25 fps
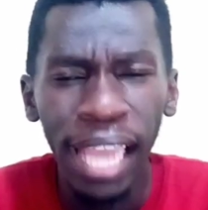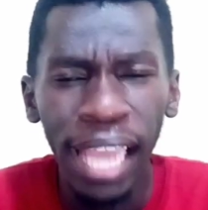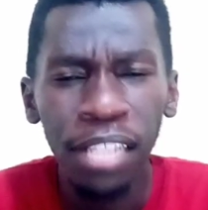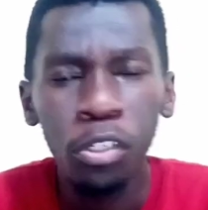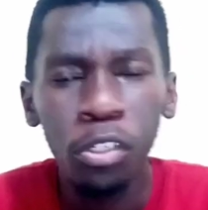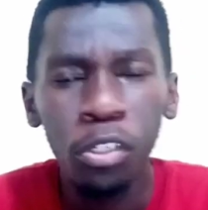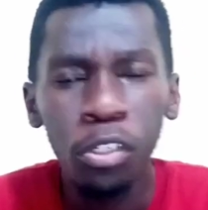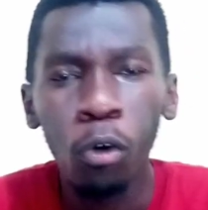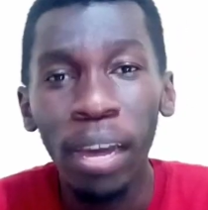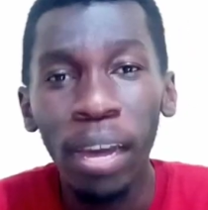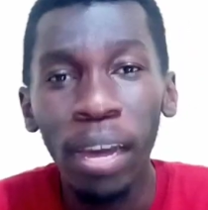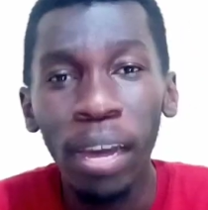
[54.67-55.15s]

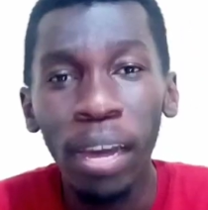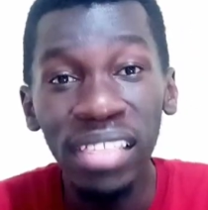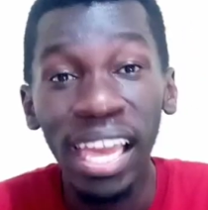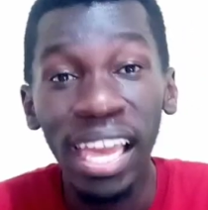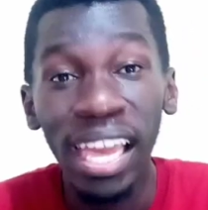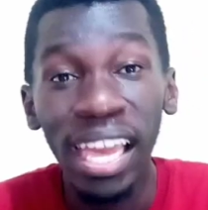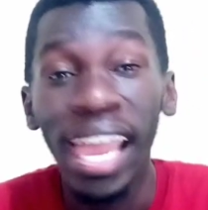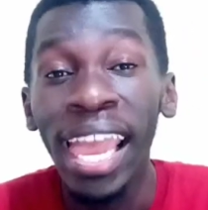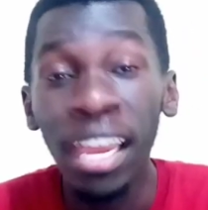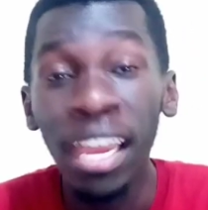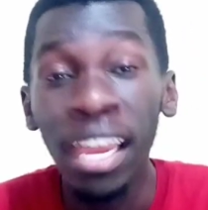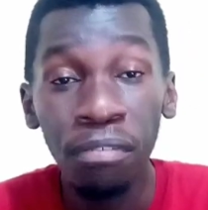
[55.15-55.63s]
And so by
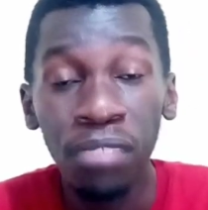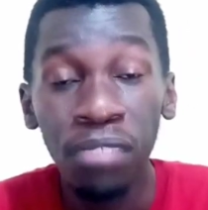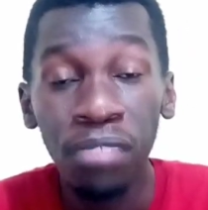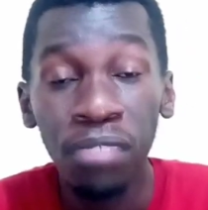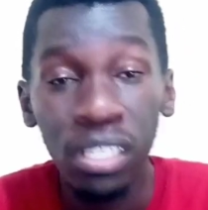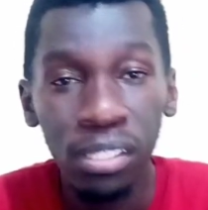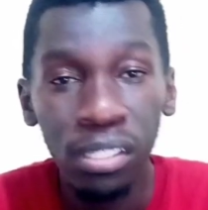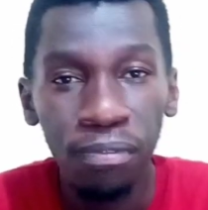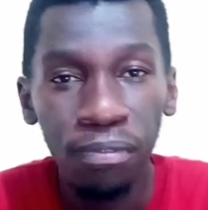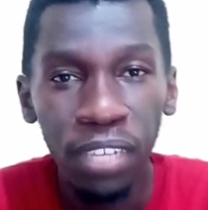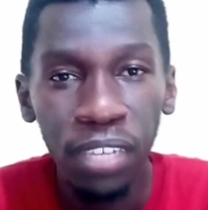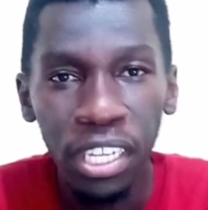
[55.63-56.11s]
the end of
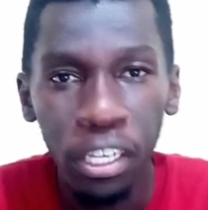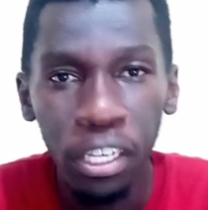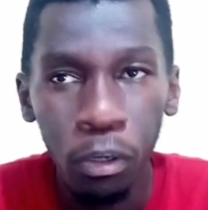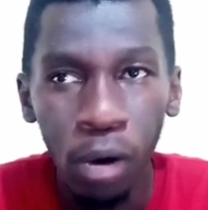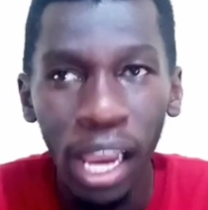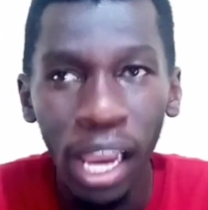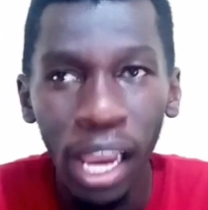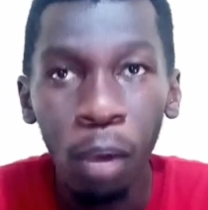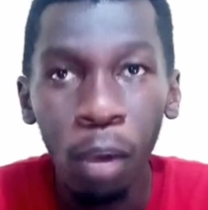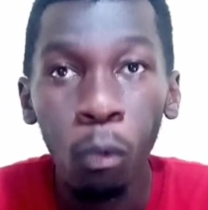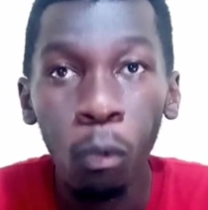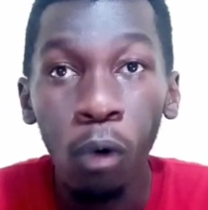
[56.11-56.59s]
this
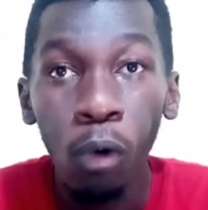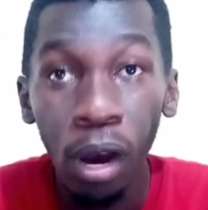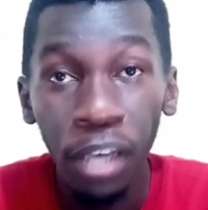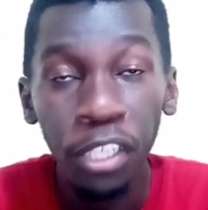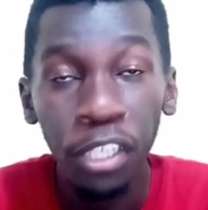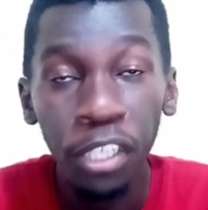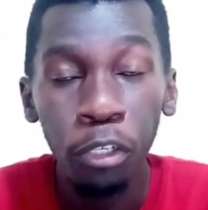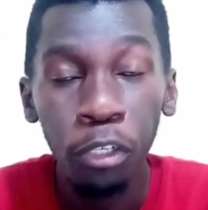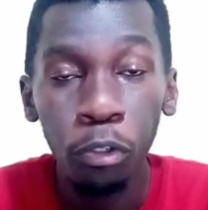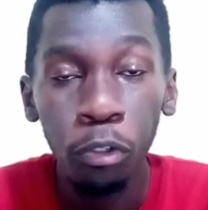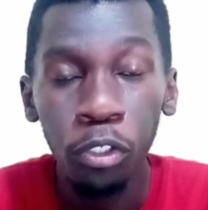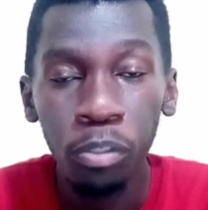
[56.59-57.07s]
video, I
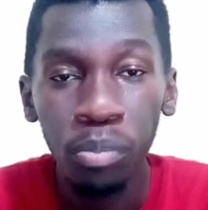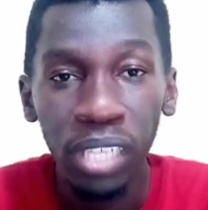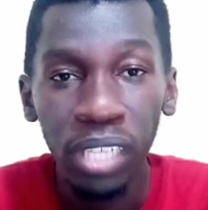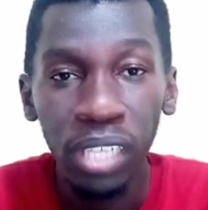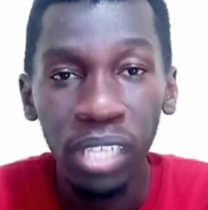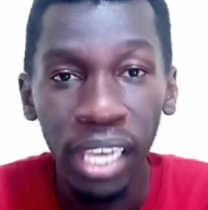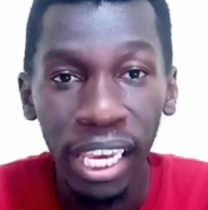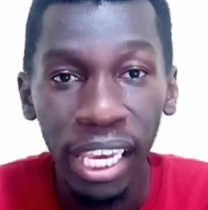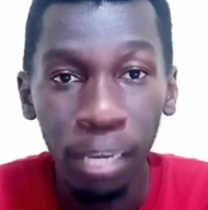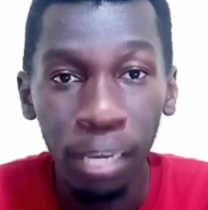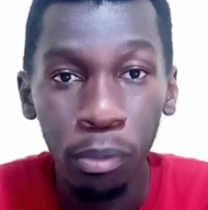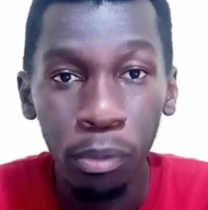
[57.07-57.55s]
want you to
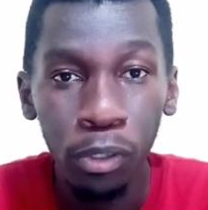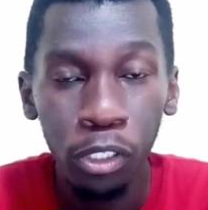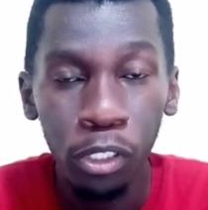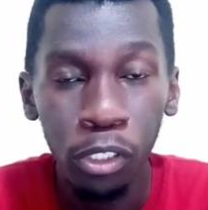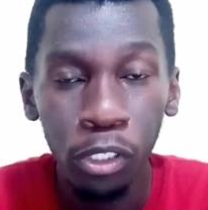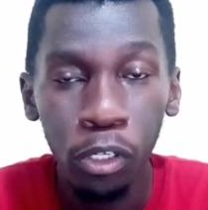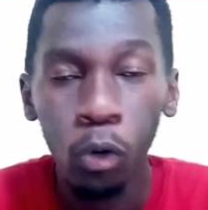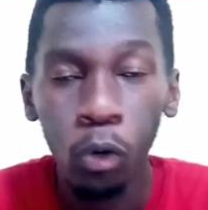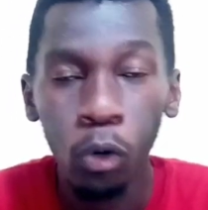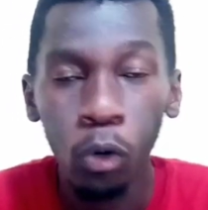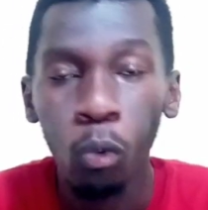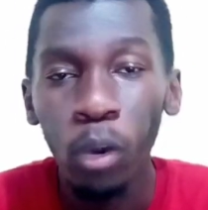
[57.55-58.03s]
be able
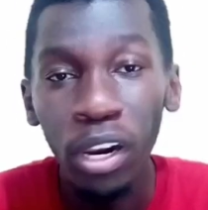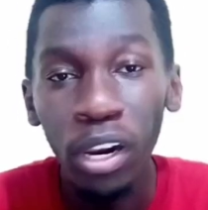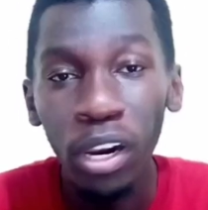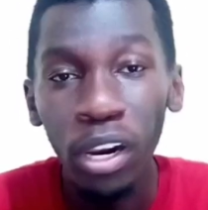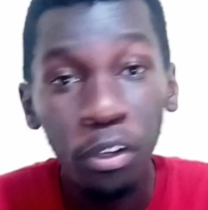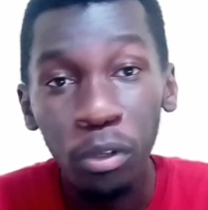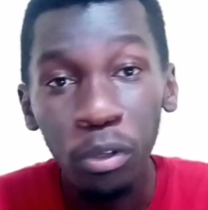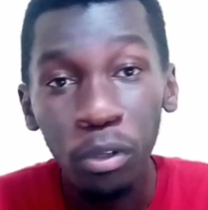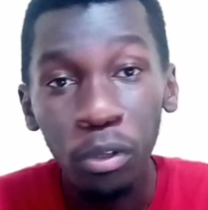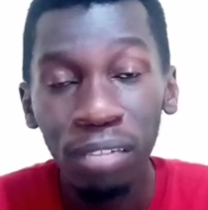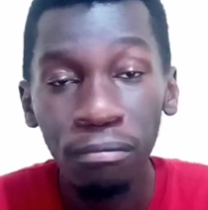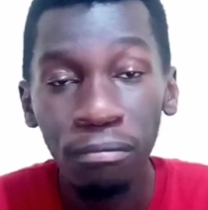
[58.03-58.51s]
to know
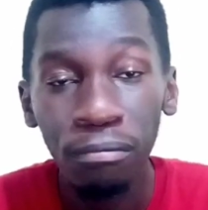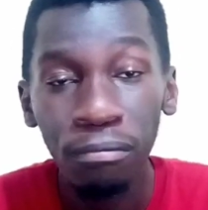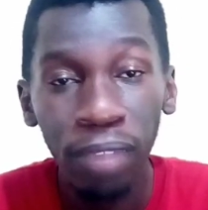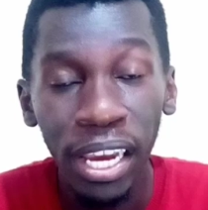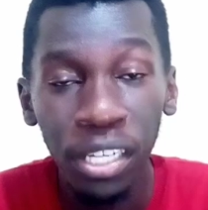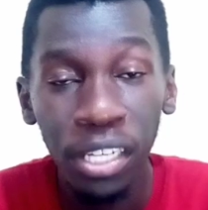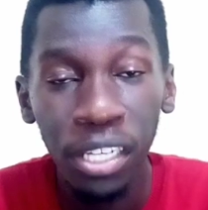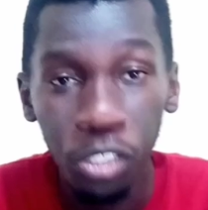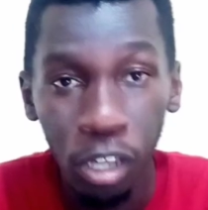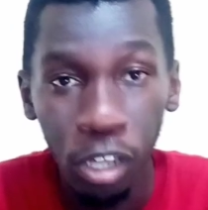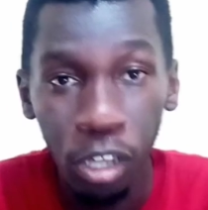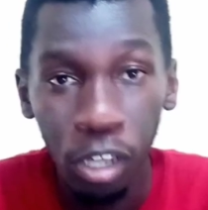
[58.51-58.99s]
where you can
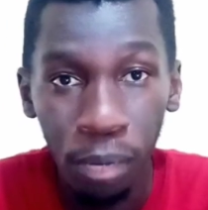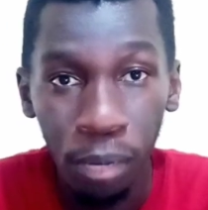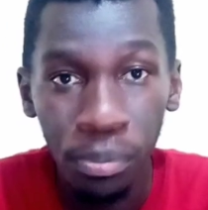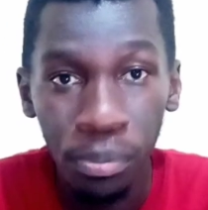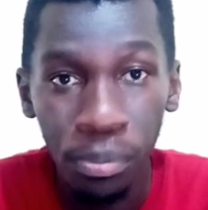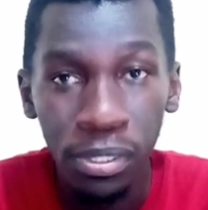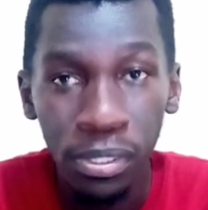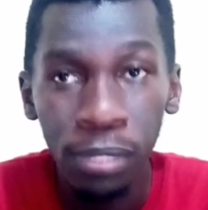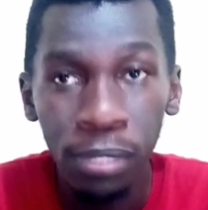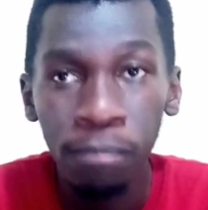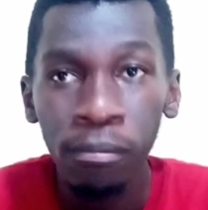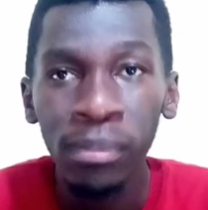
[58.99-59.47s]
find
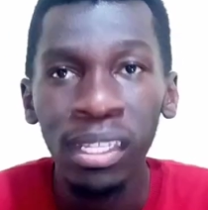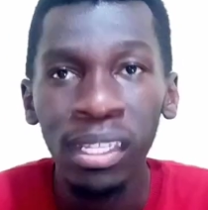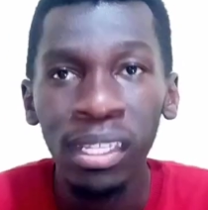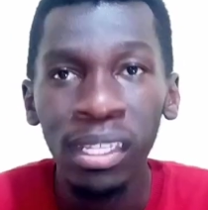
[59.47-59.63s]
jobs